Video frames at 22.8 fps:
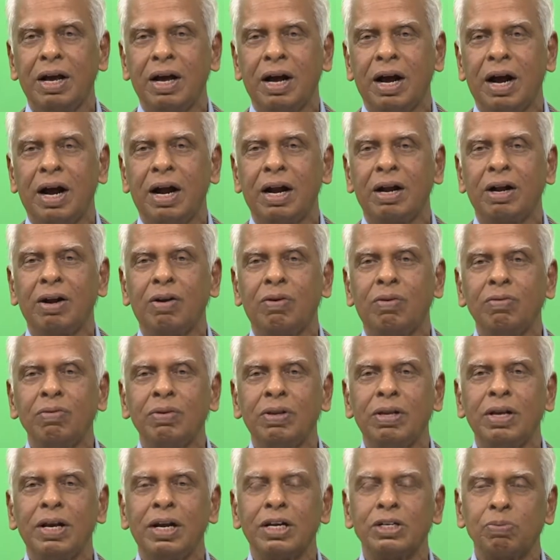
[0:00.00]
And
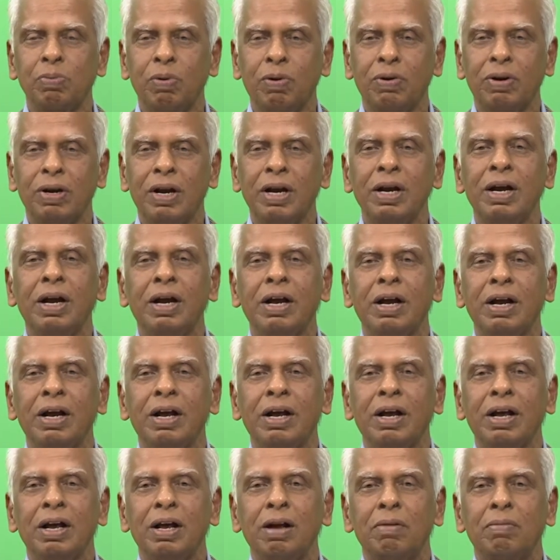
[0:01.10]
Kunti responded.
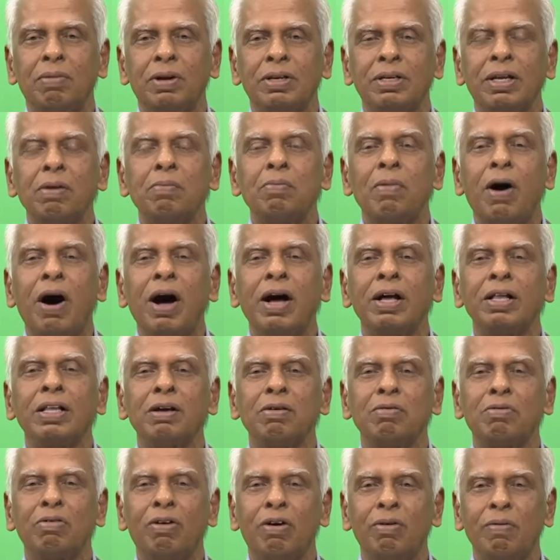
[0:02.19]
But then
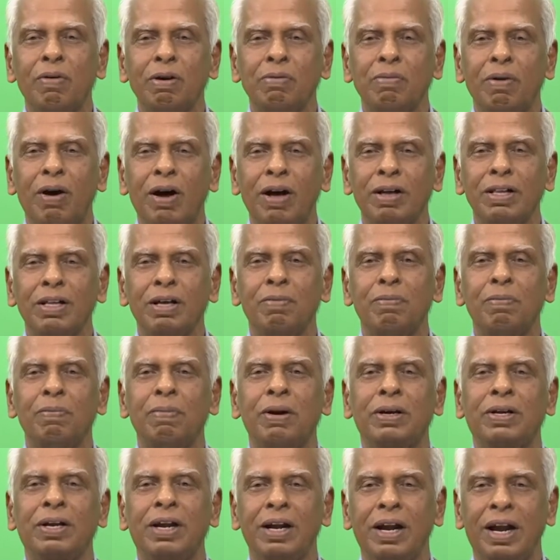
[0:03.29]
Bhagavan Mahadev
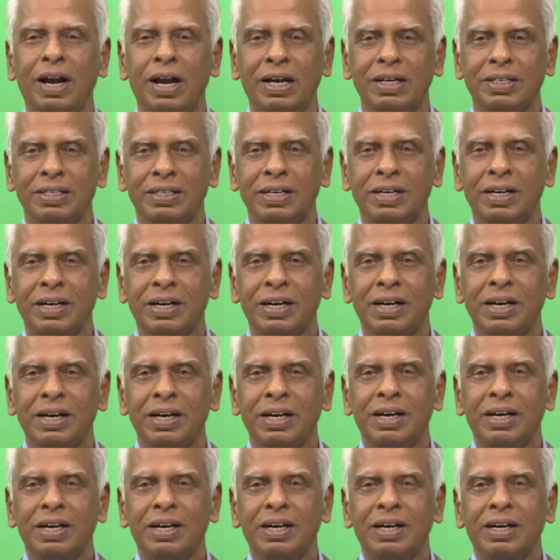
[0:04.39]
materialized.
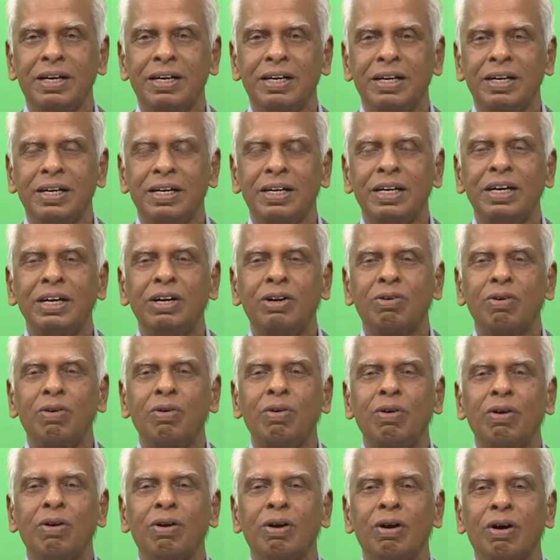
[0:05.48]
He
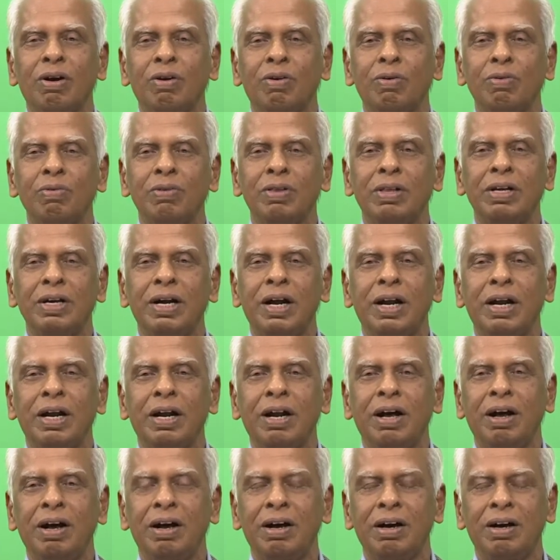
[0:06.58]
told Kunti and
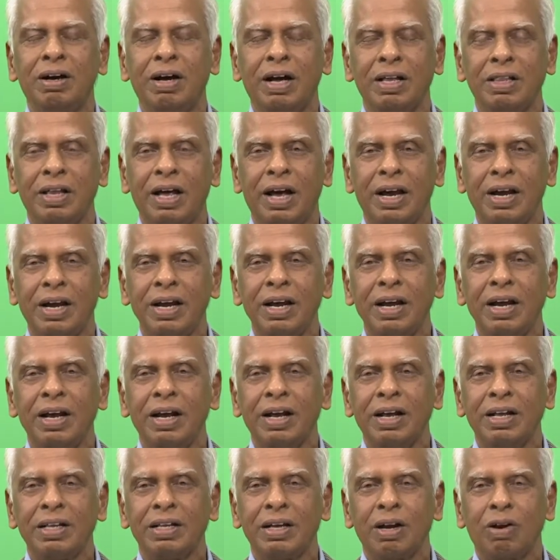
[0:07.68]
Gandhari
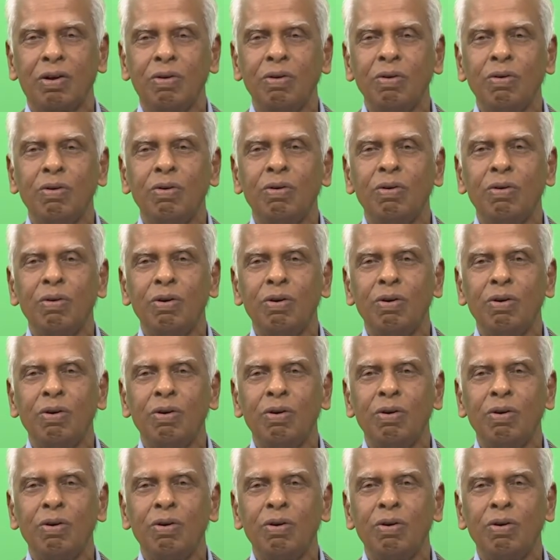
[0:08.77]
that, look,